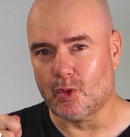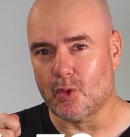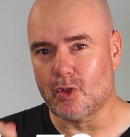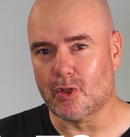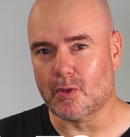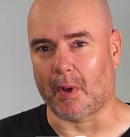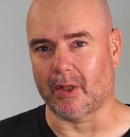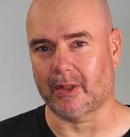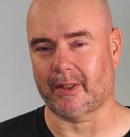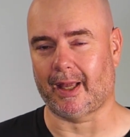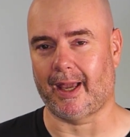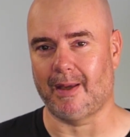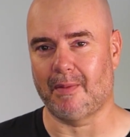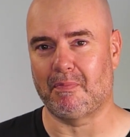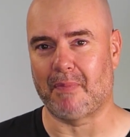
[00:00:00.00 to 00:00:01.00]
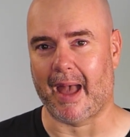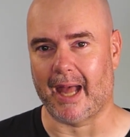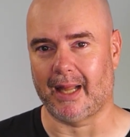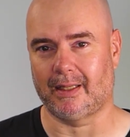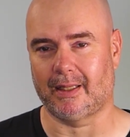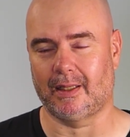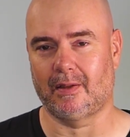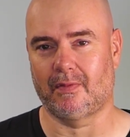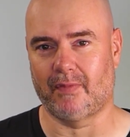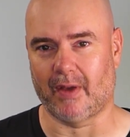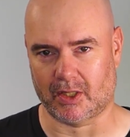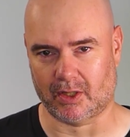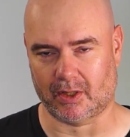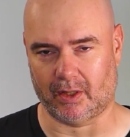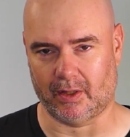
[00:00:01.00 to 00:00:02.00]
to spot a bad
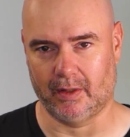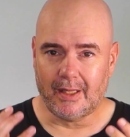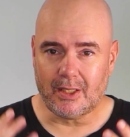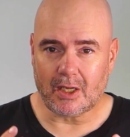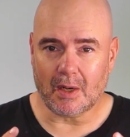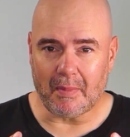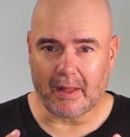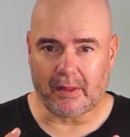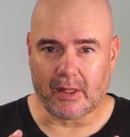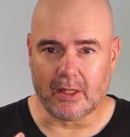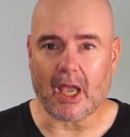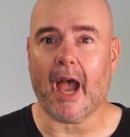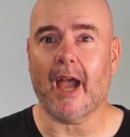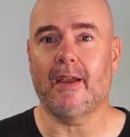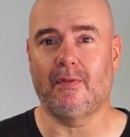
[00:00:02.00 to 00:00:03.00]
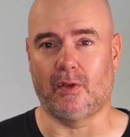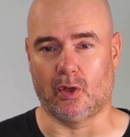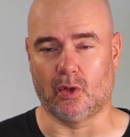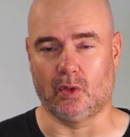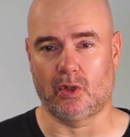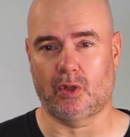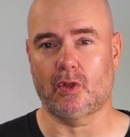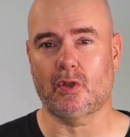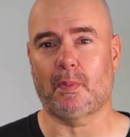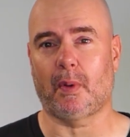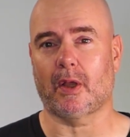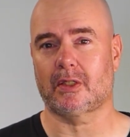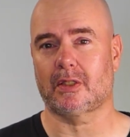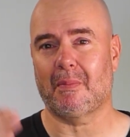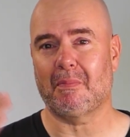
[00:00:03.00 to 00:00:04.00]
investor. These are methods I've used to
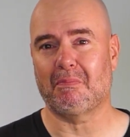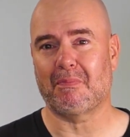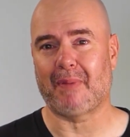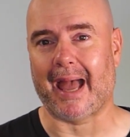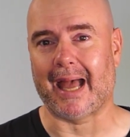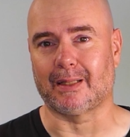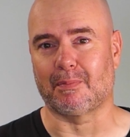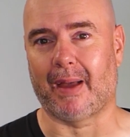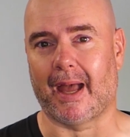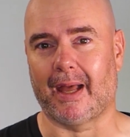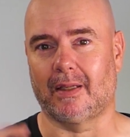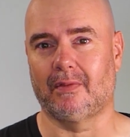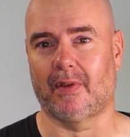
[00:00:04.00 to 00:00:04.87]
spot some bad, bad